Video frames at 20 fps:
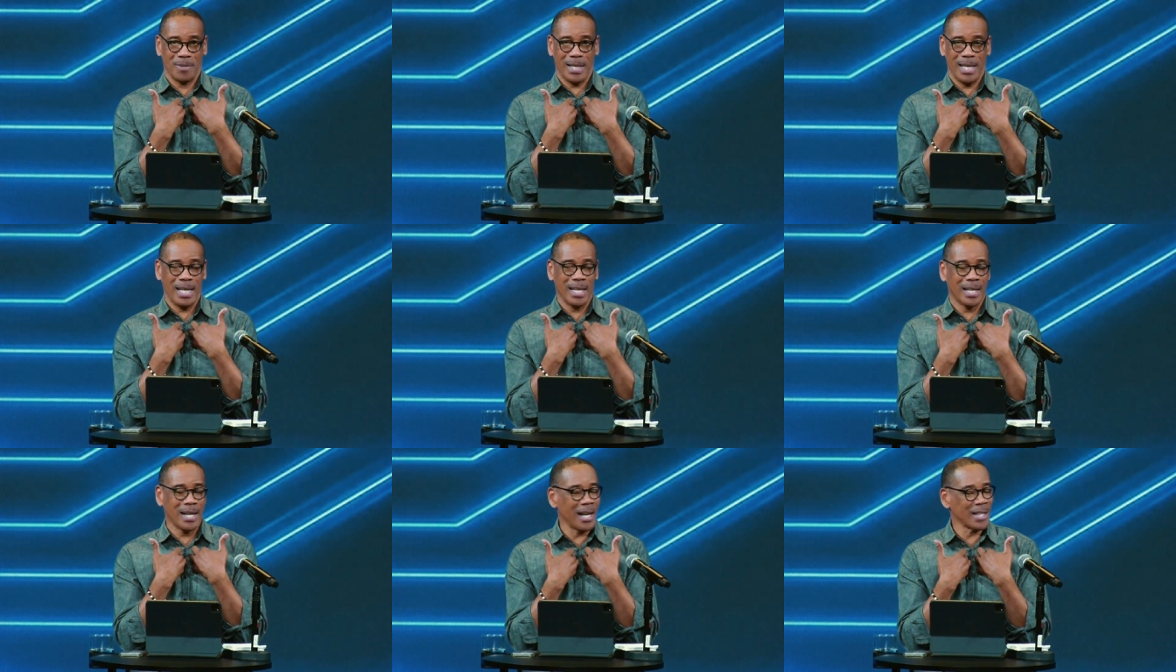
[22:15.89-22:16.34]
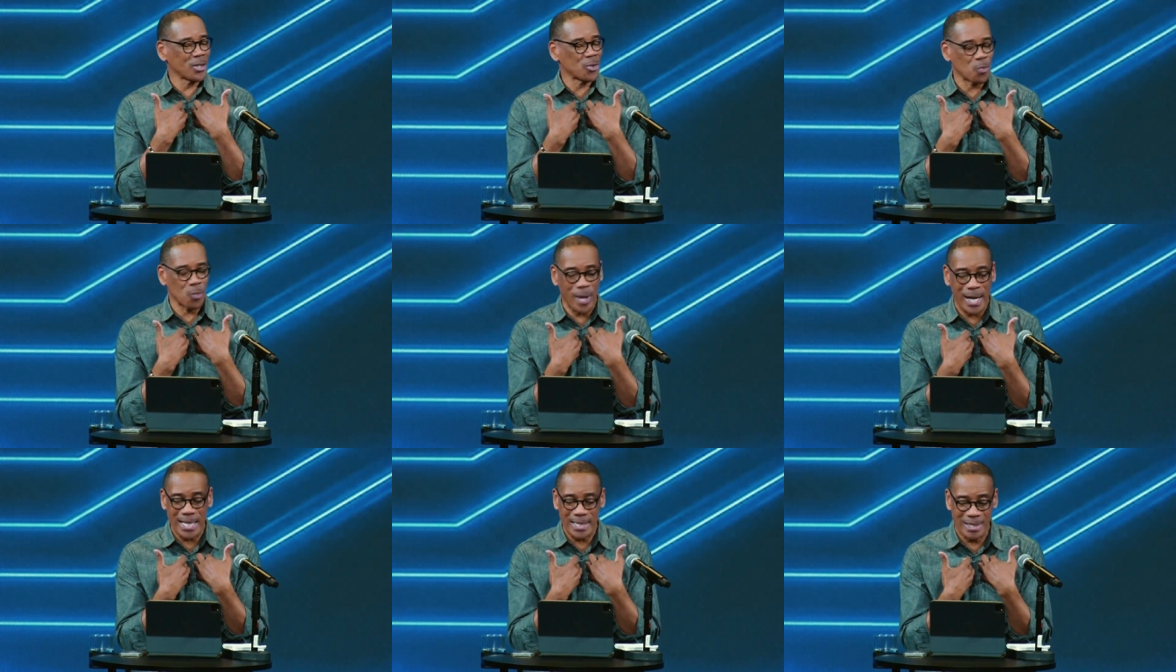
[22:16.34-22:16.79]
And God's
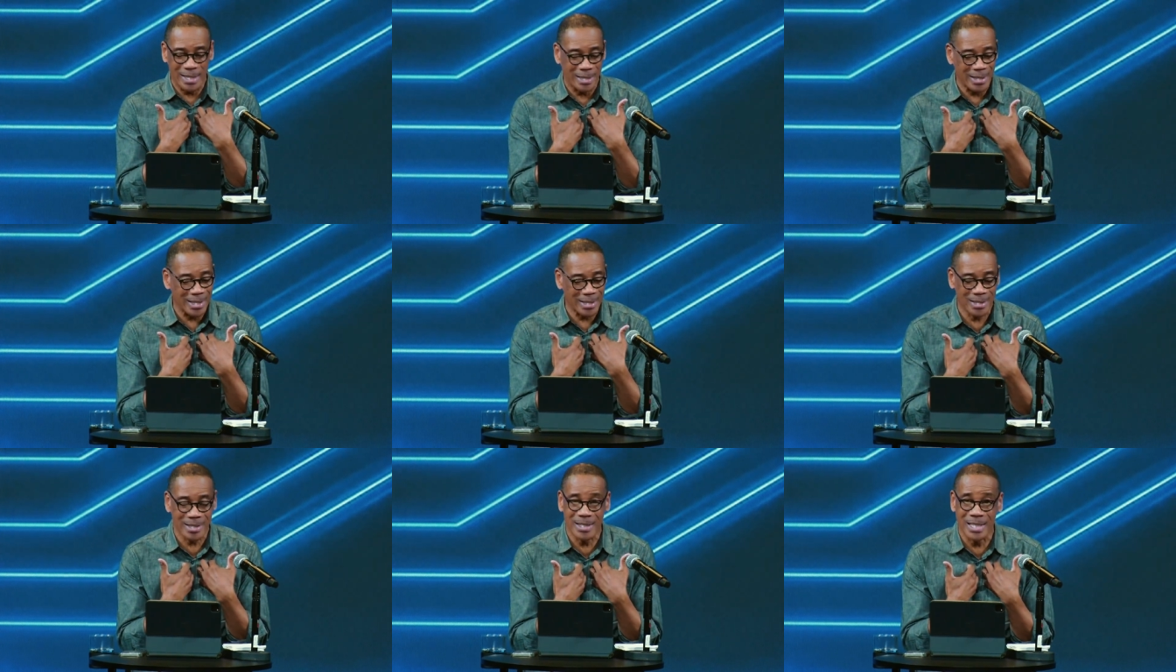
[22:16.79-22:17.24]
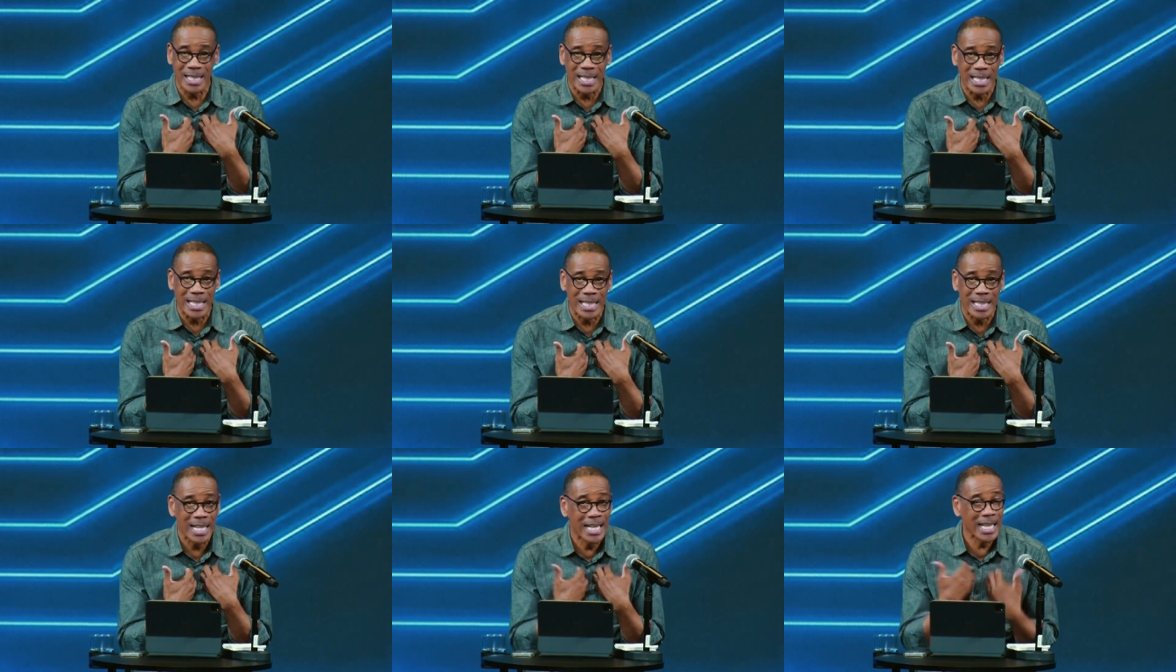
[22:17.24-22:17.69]
raising this
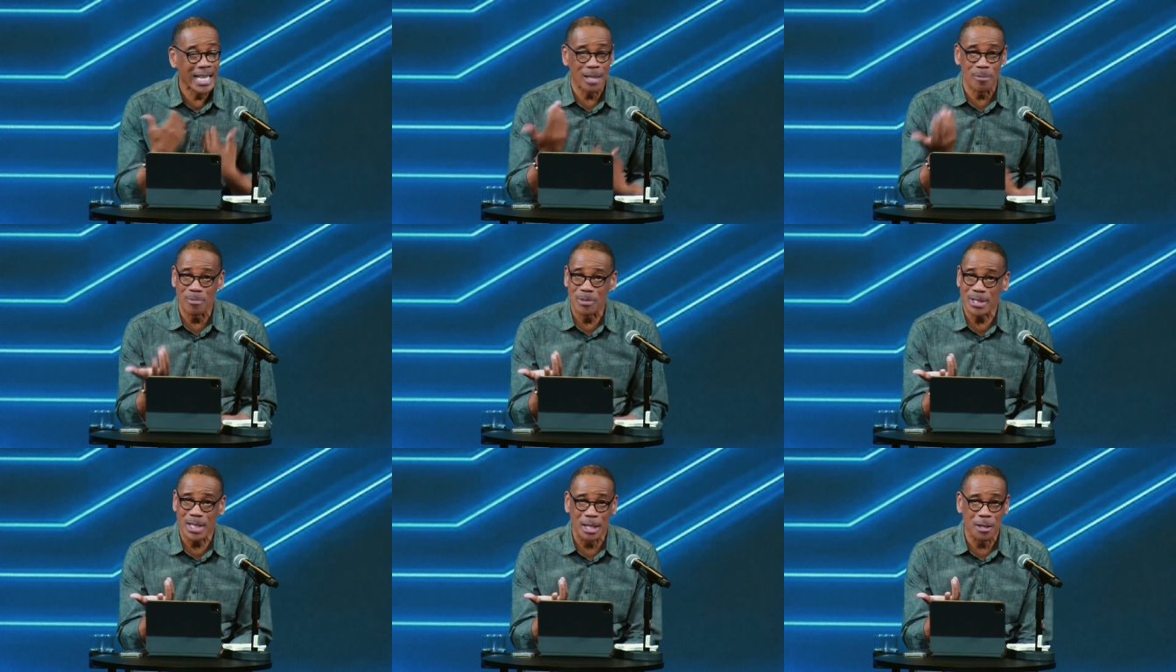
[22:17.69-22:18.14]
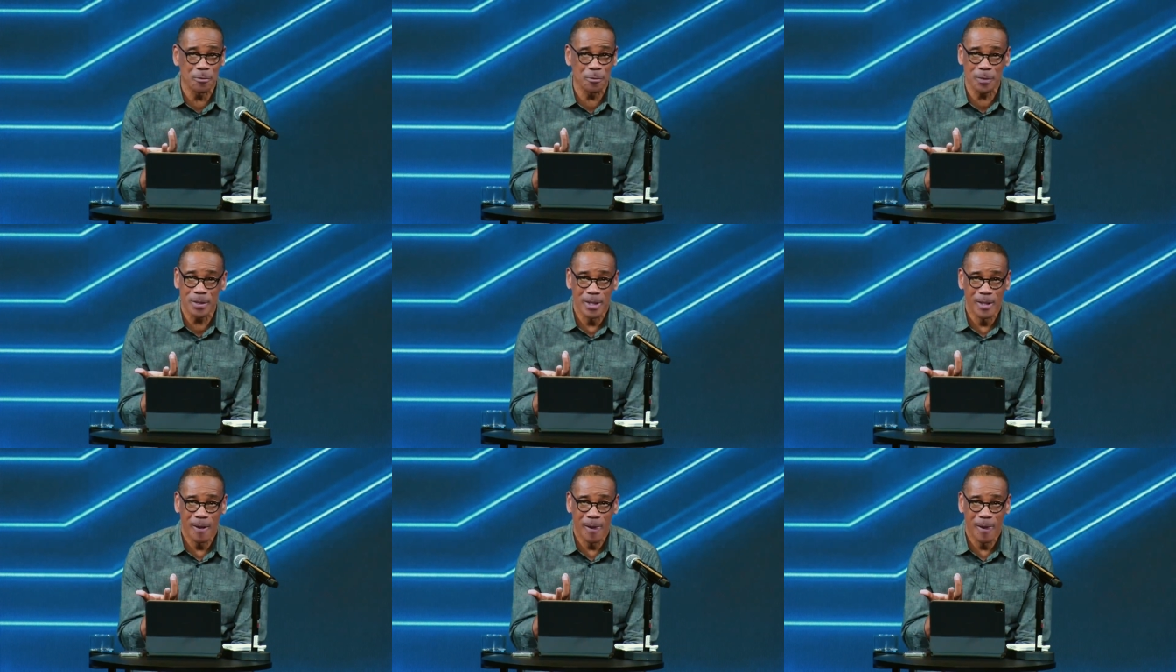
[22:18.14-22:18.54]
thing himself.